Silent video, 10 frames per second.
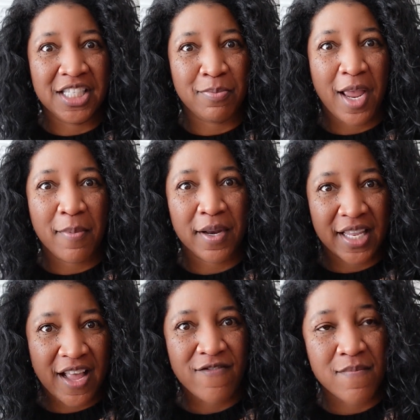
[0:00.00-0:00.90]
to be able to
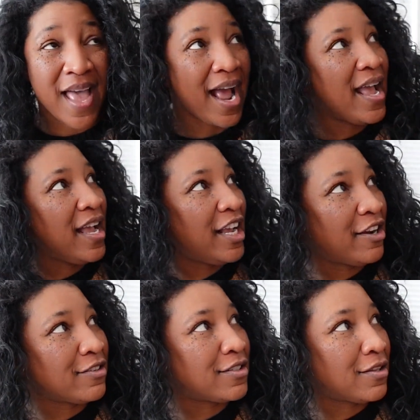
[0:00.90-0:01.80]
give them that.
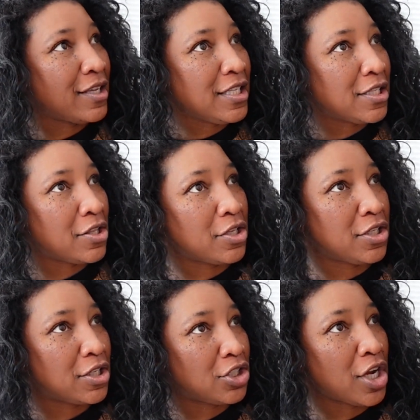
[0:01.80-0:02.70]
Here's the list. This
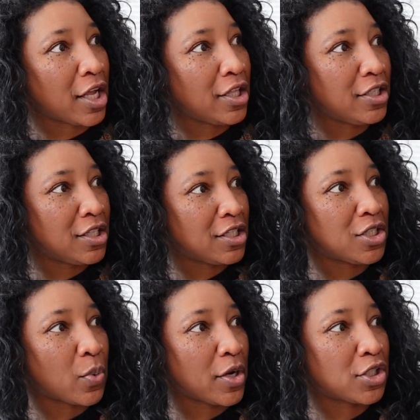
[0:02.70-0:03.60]
is the checklist. This
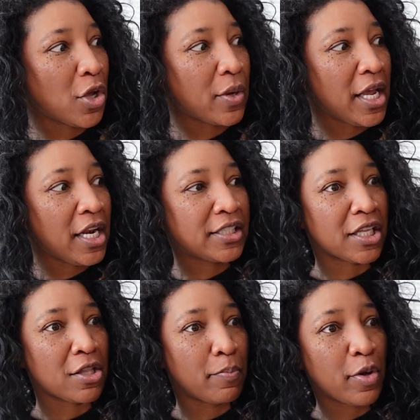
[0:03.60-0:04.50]
is where it's located. It's
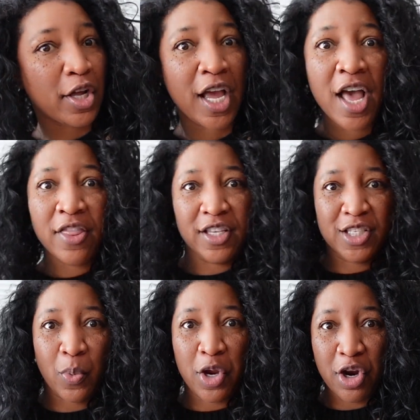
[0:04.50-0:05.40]
in the book. This
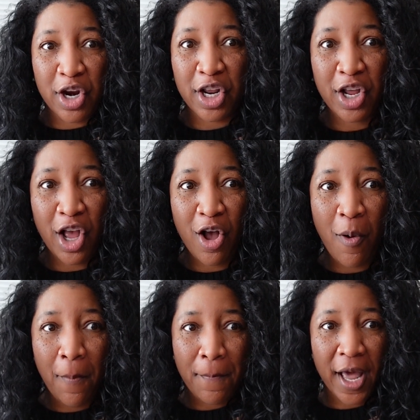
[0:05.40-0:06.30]
is where you're going to
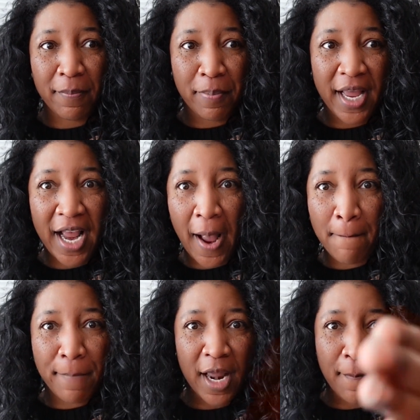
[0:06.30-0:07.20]
go. Bada bing,
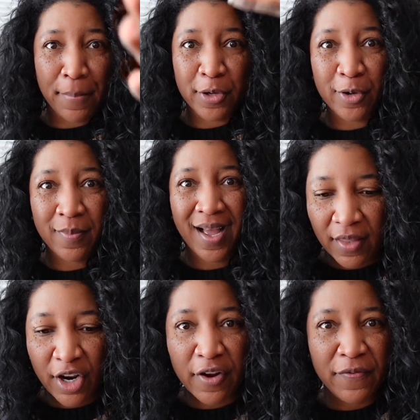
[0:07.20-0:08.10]
bada boom.
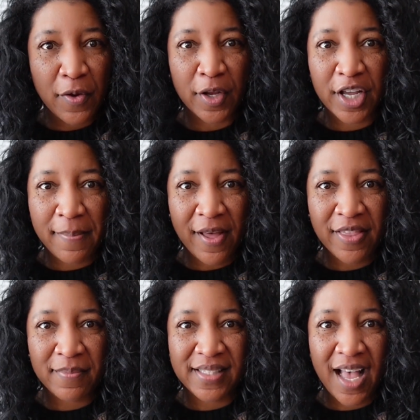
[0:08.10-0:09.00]
They're going to feel good about
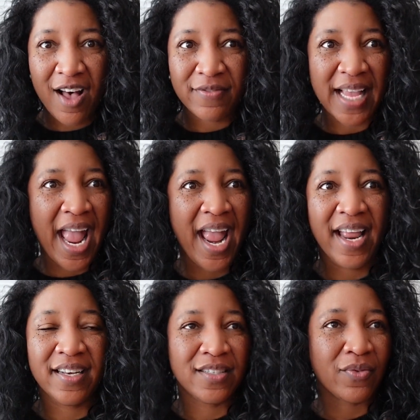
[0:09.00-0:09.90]
themselves
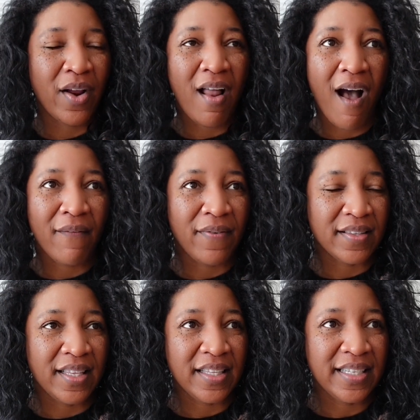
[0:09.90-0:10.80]
and run off
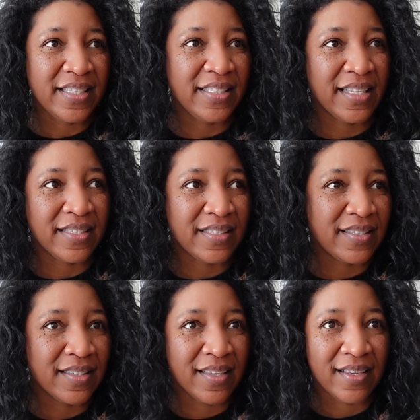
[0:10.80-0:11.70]
into the
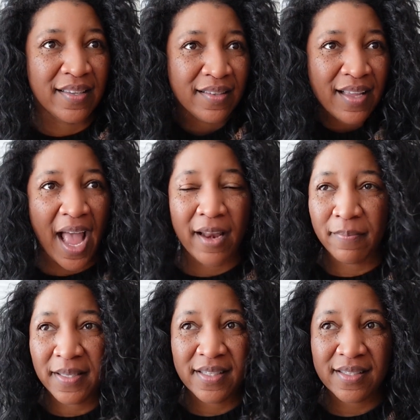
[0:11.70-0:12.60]
distance and
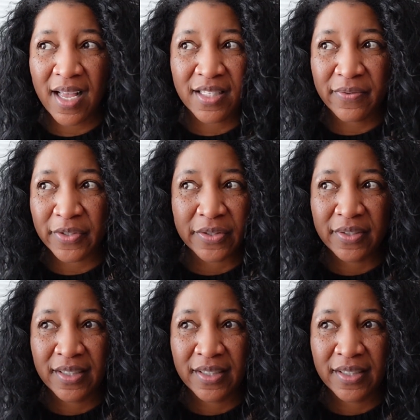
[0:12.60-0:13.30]
be successful.